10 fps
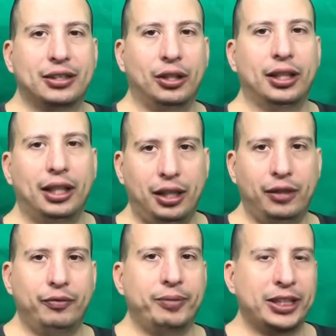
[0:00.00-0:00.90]

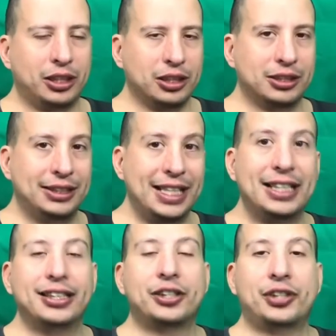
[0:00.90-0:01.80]
love, because then
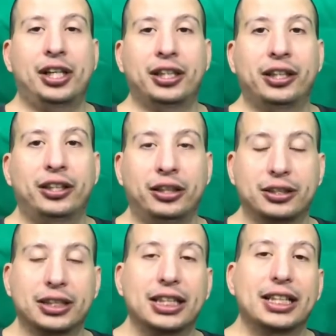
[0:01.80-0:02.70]
the child learns.
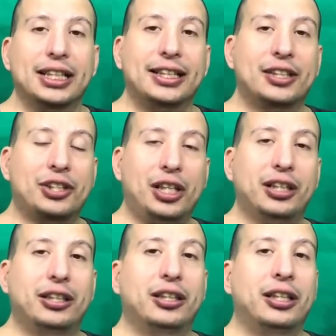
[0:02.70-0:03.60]
The
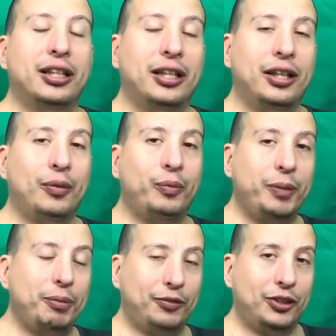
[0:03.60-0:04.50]
child, we
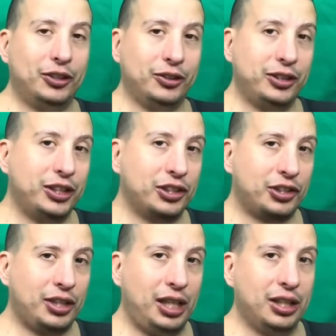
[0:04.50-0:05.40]
prefer to teach a
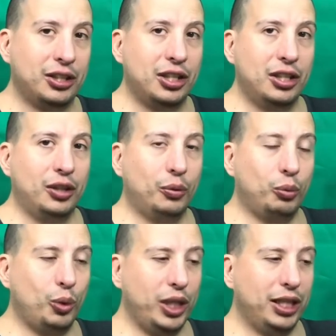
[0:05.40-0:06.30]
child
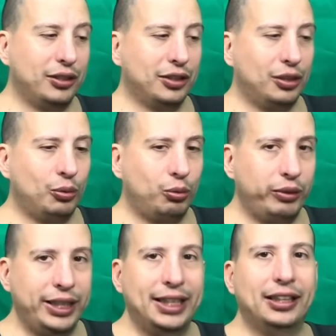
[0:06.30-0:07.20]
with
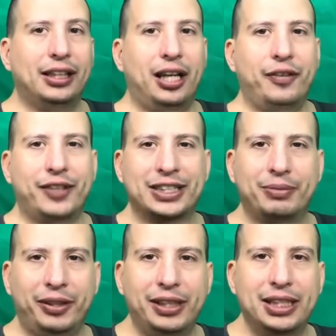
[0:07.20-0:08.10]
real life
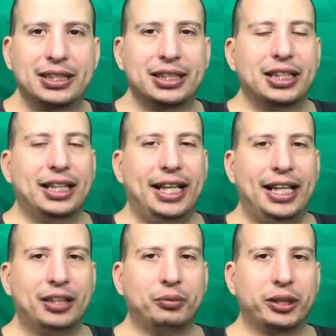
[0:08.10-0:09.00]
experience
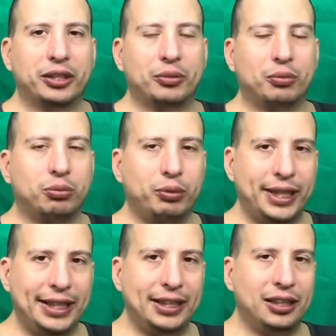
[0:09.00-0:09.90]
and with
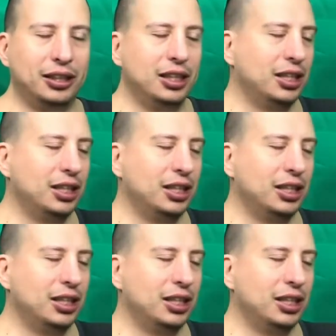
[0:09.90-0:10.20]
real